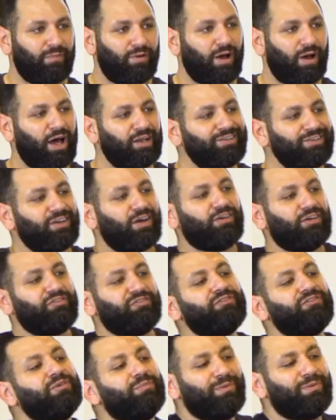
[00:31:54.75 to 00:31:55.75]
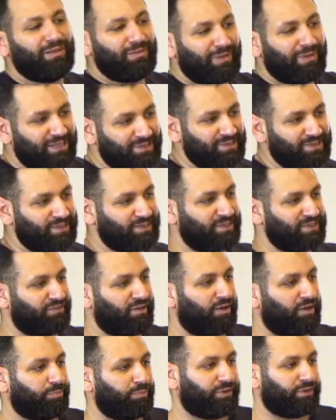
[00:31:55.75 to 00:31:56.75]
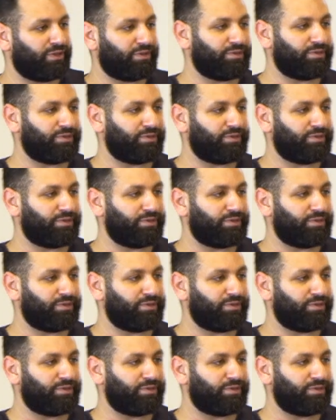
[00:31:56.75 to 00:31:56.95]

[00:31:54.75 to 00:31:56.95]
uncomfortable menses, if I put it